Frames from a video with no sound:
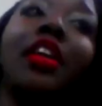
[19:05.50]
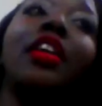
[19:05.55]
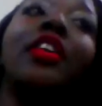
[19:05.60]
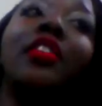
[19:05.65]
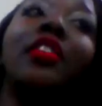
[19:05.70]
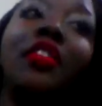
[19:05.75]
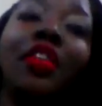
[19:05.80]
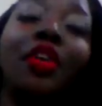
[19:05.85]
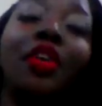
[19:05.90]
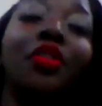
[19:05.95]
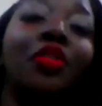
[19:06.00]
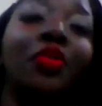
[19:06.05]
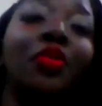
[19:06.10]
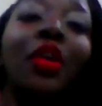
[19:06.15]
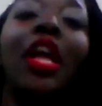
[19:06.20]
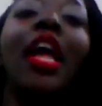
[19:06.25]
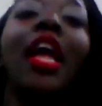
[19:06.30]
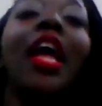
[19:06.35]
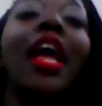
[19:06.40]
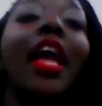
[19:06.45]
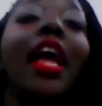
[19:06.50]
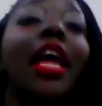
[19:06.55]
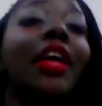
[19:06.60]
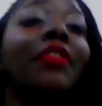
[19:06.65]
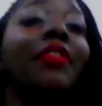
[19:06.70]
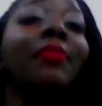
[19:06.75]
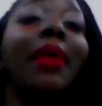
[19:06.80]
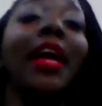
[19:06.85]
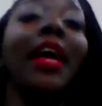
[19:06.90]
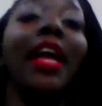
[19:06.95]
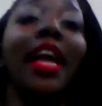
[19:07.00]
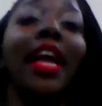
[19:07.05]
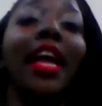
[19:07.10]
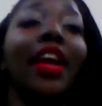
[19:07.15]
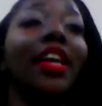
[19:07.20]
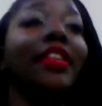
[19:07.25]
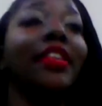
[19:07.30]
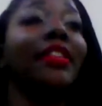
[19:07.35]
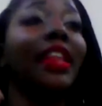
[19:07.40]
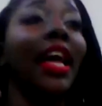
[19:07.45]
He'll tell you. If my
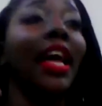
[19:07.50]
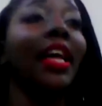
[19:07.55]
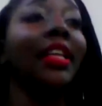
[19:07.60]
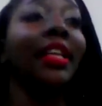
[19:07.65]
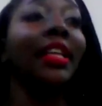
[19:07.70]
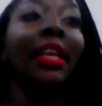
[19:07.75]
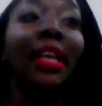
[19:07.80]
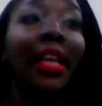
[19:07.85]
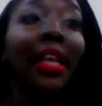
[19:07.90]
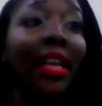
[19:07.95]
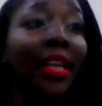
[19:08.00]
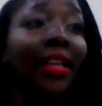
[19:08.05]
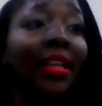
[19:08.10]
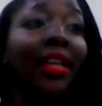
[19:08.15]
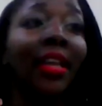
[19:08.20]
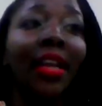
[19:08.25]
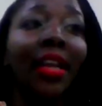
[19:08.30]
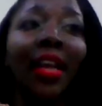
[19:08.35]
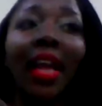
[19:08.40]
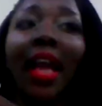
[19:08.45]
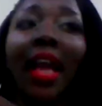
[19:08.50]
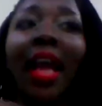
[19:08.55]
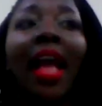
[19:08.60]
hair is not done,